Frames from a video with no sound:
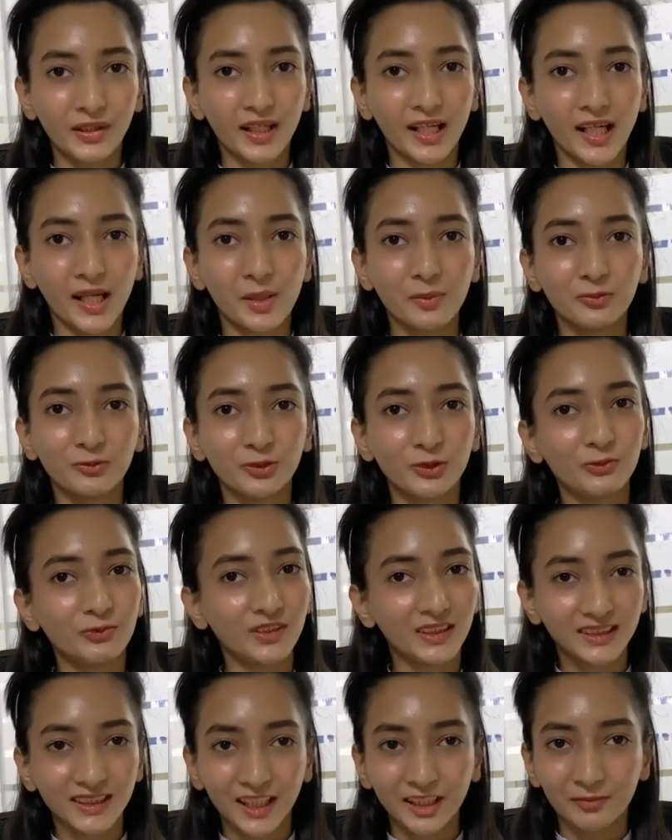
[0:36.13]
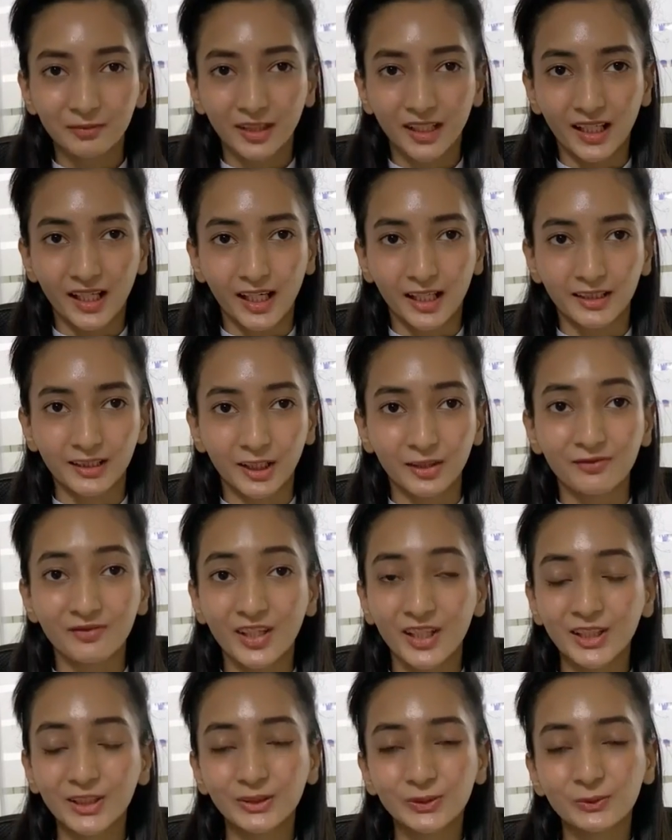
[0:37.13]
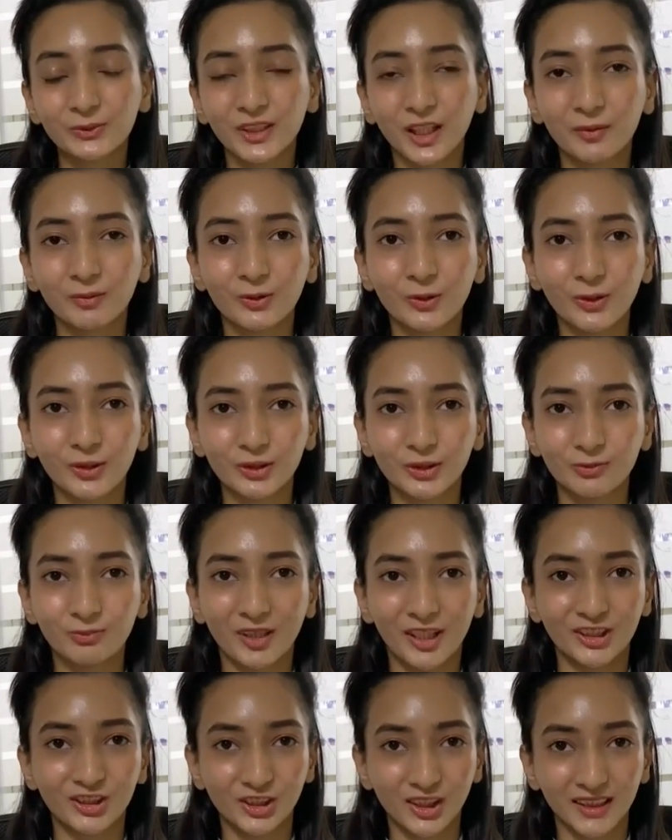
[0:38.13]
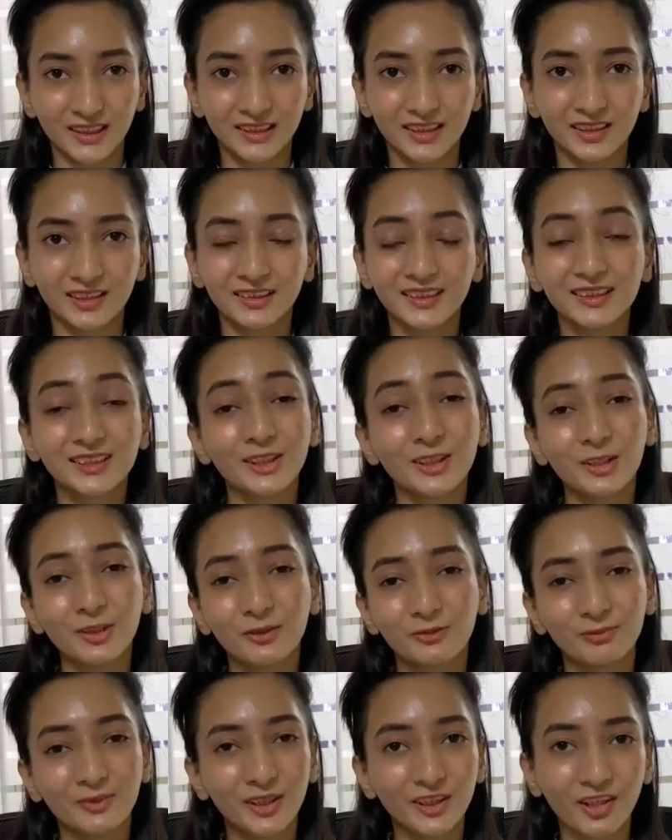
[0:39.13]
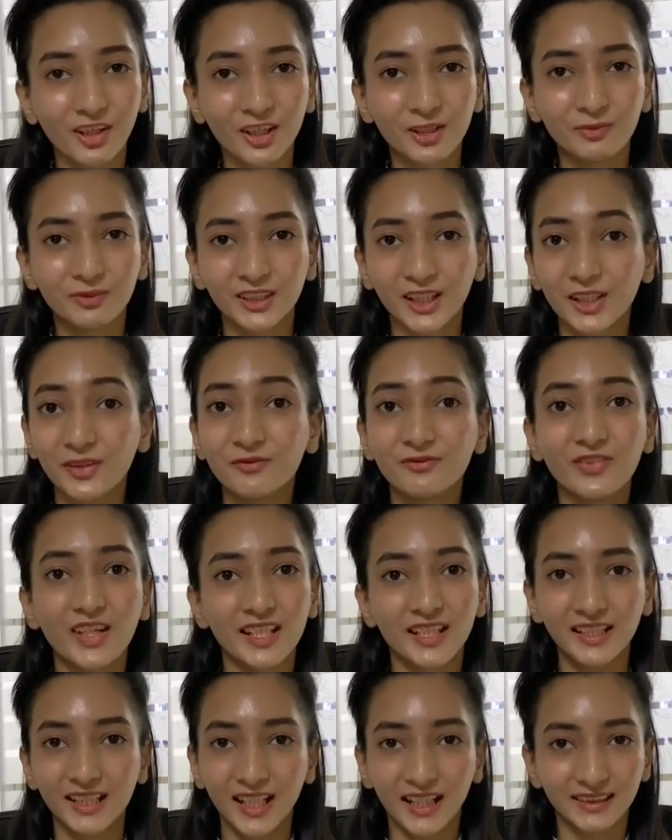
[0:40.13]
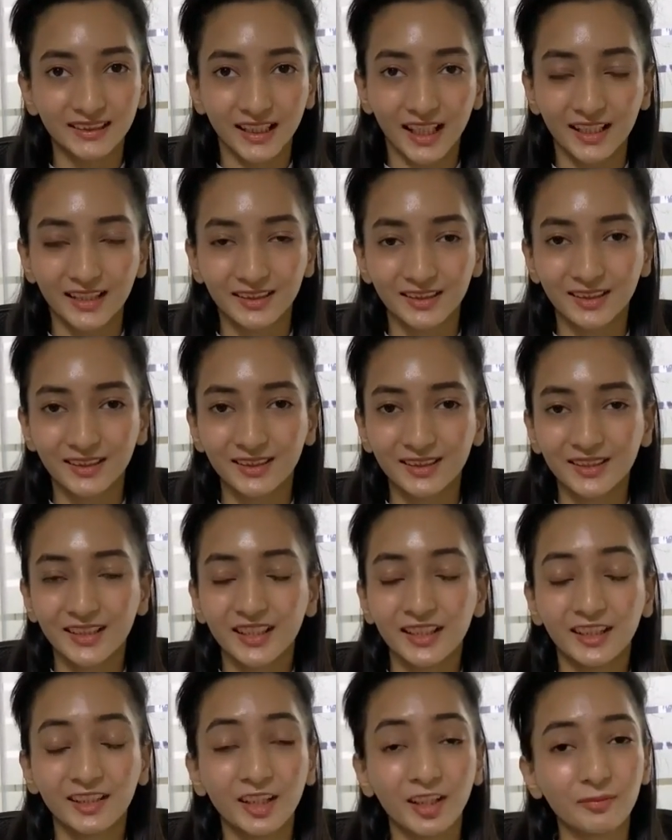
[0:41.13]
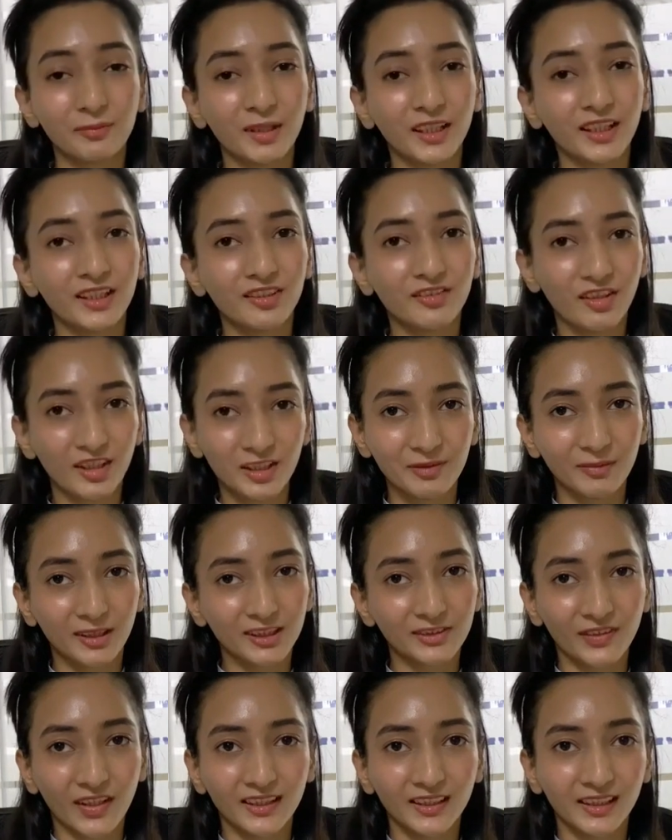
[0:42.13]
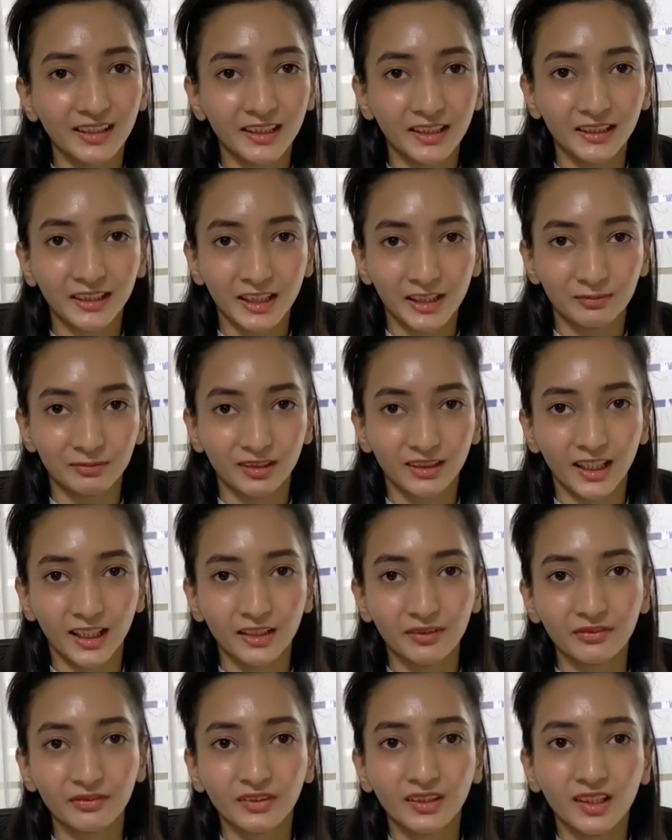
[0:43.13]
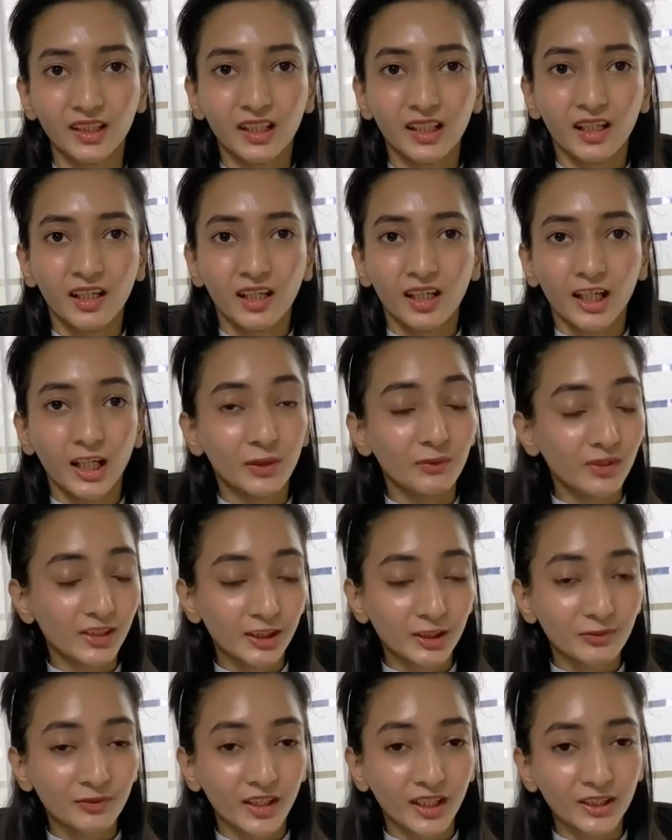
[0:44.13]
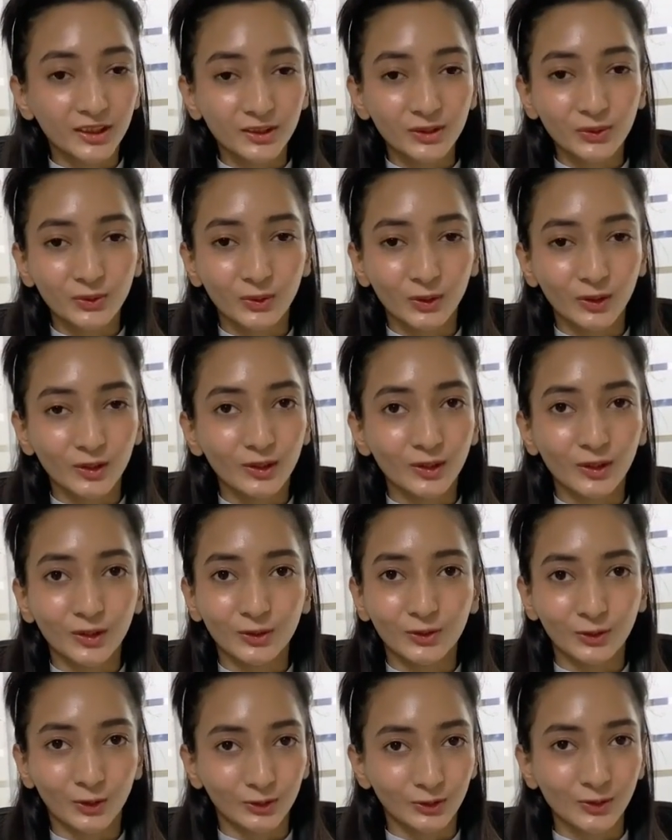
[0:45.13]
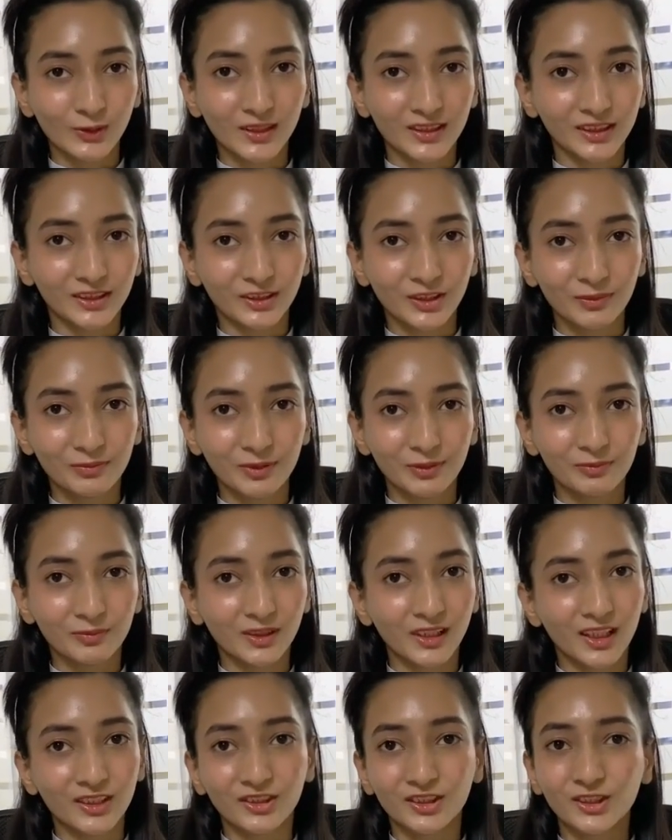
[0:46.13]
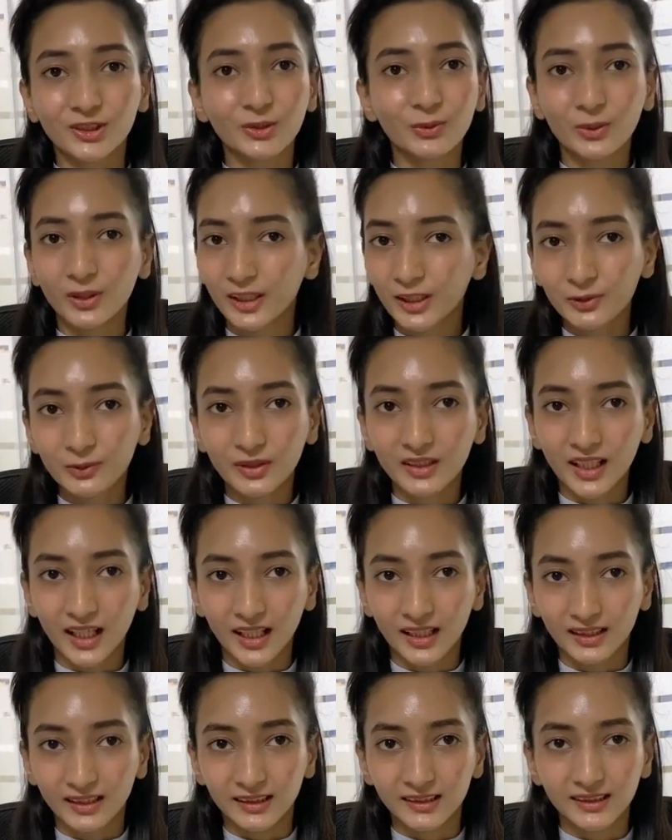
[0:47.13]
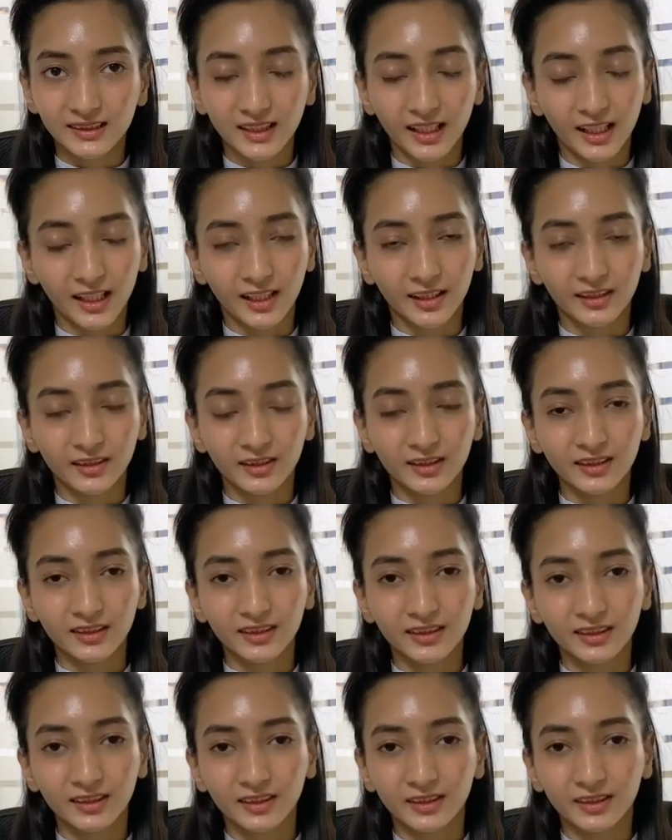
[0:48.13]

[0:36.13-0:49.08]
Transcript: I am with visa in my hand and very soon I'm going to Manchester the city of my dreams and I'm very excited that my dream has finally came alive. I will advise you all not to listen to people and just go ahead with IELTS and